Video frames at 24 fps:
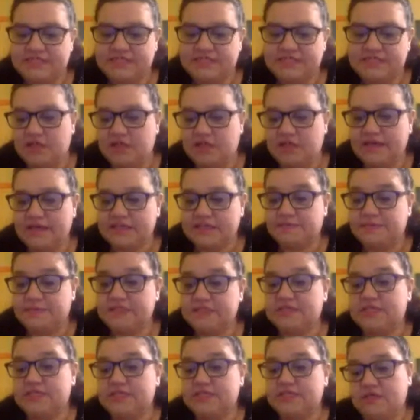It's direct.
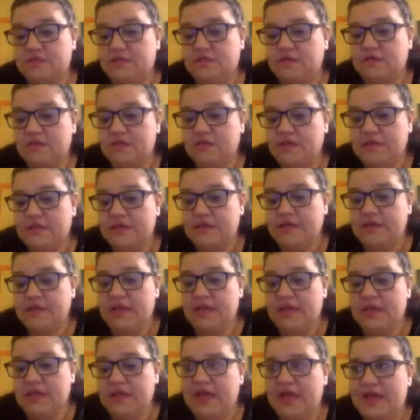It's positional,
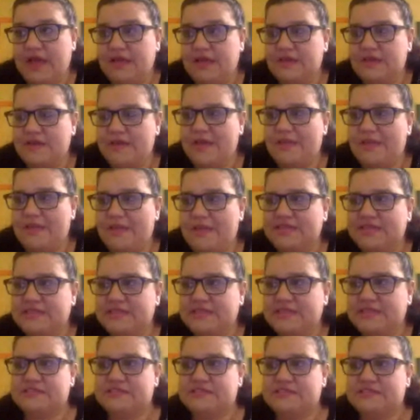and
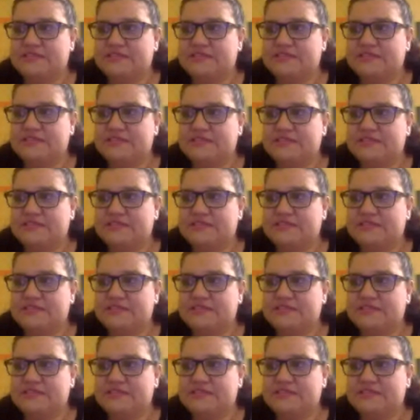this.